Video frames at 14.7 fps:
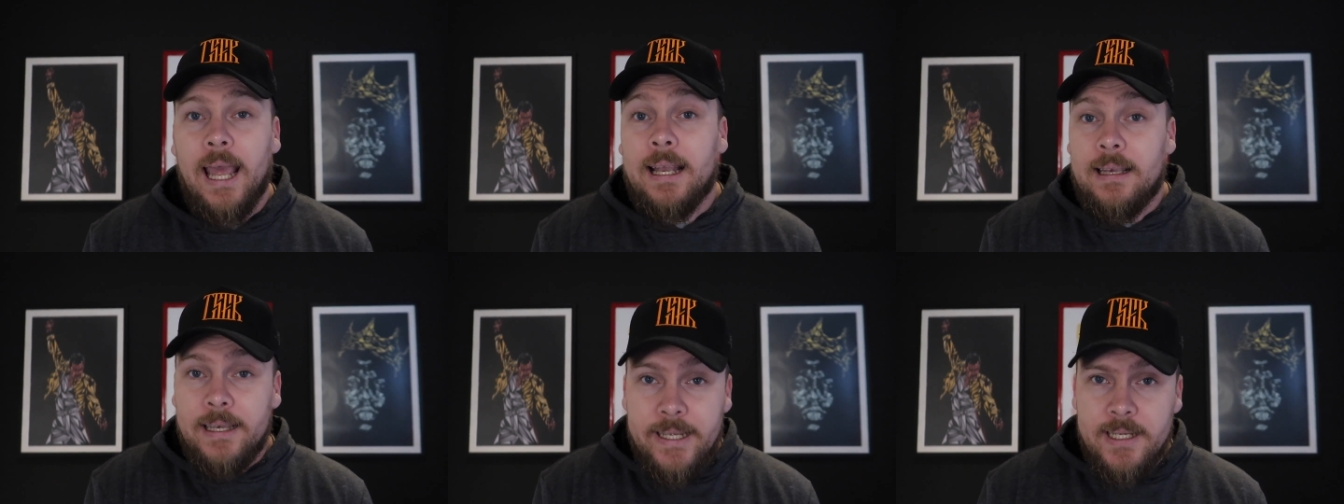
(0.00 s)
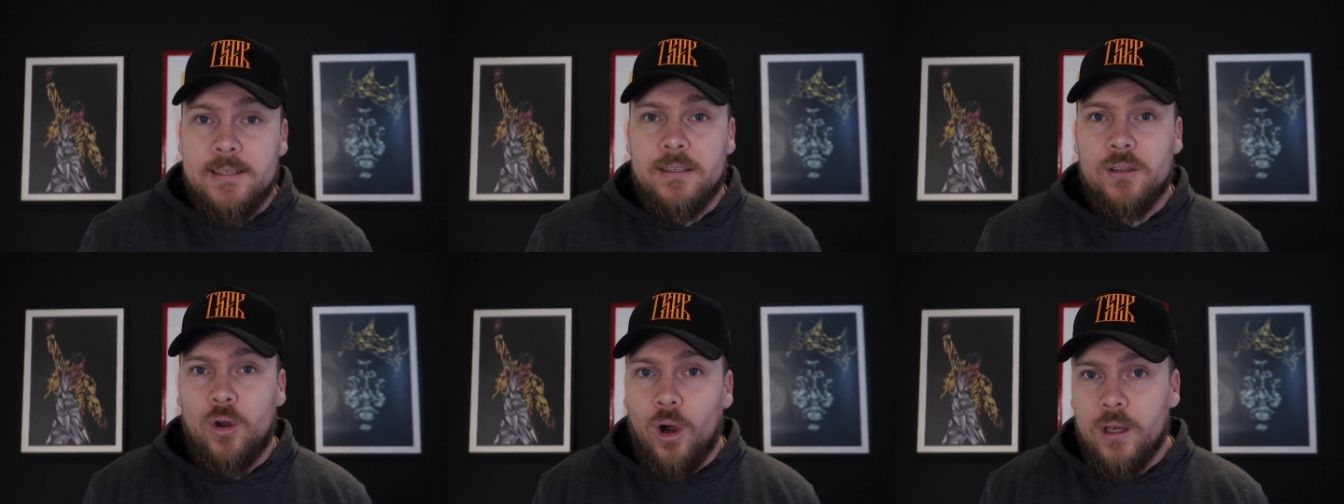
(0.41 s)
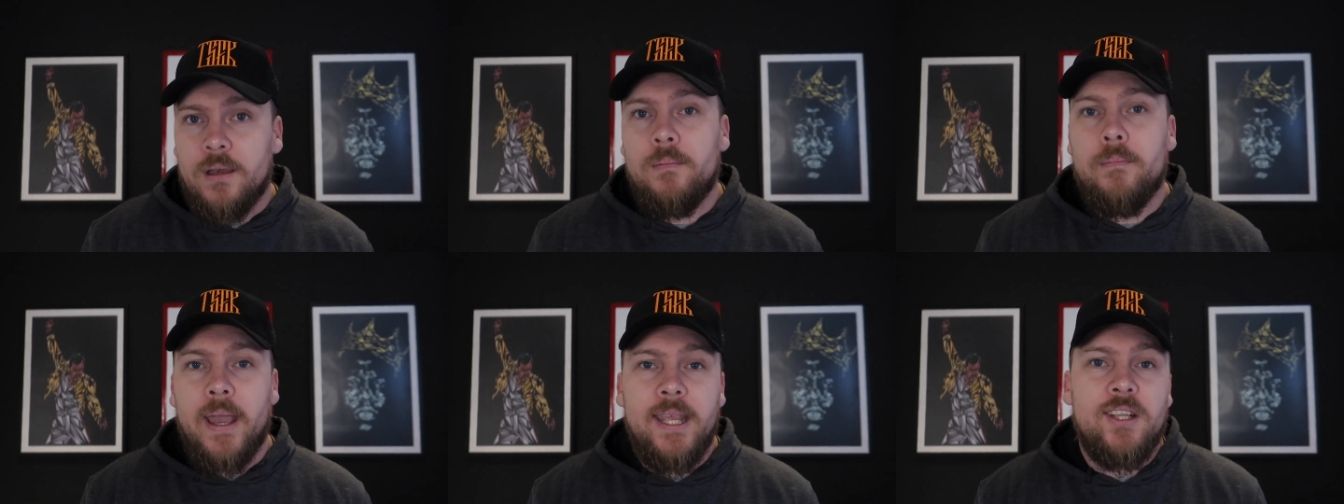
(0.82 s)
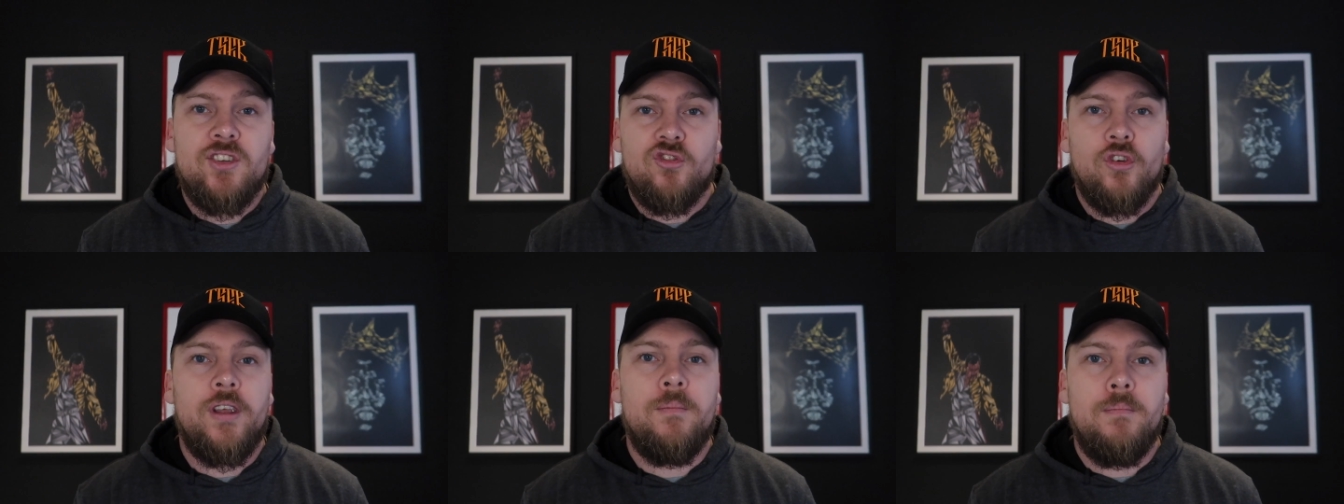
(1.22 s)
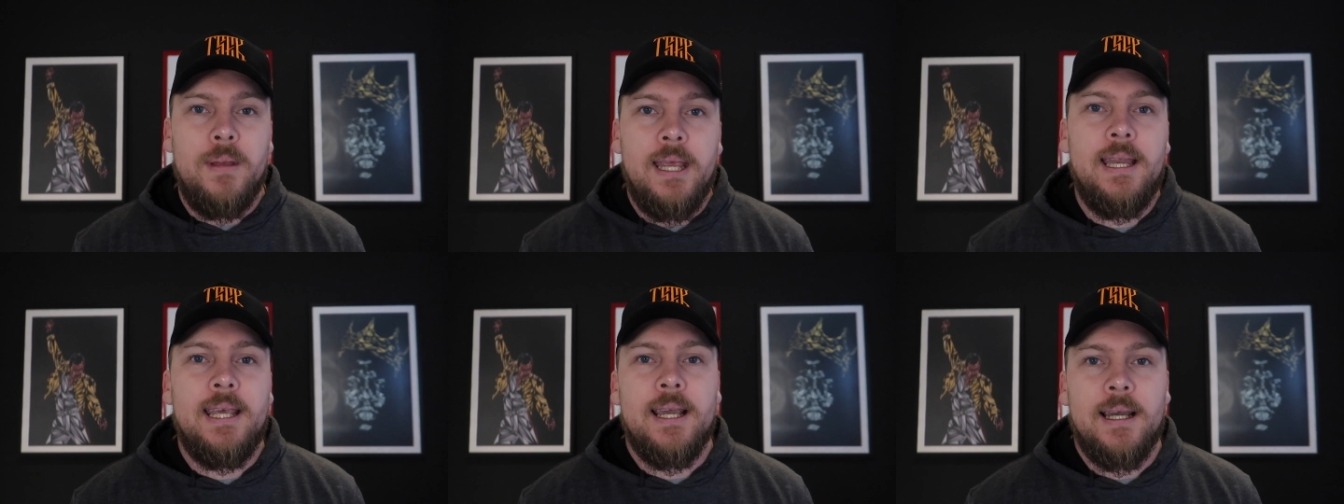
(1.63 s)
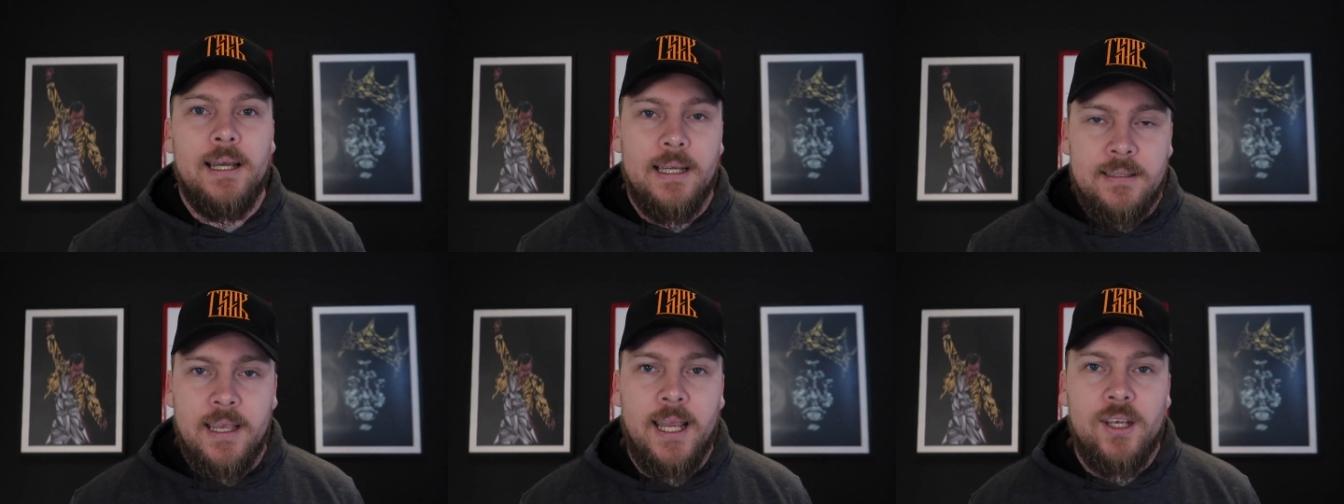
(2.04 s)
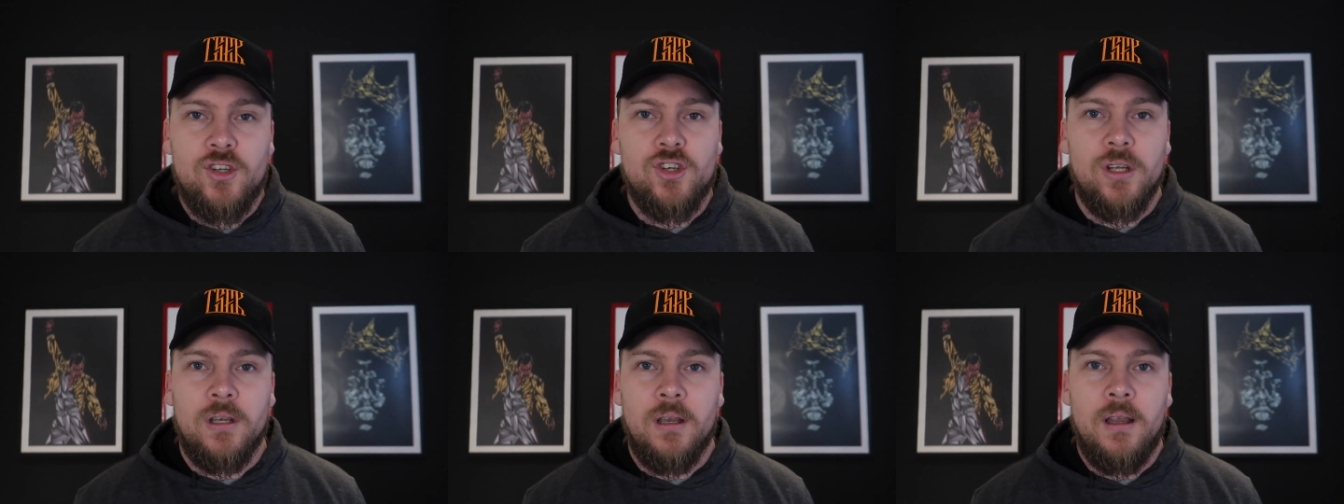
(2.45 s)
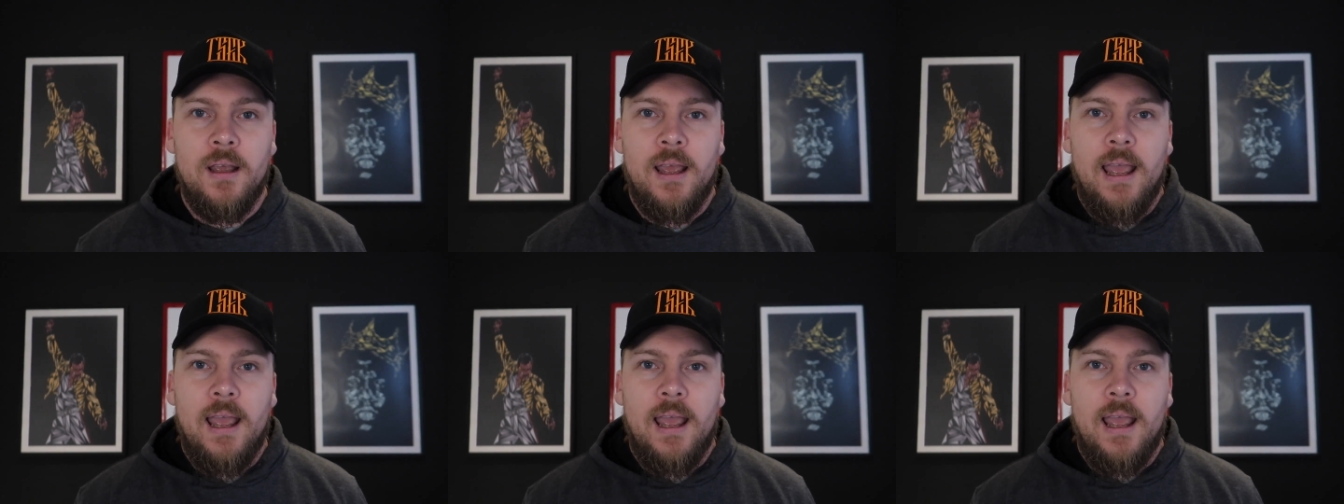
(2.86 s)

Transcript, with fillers: at least gotten mainstream media attention.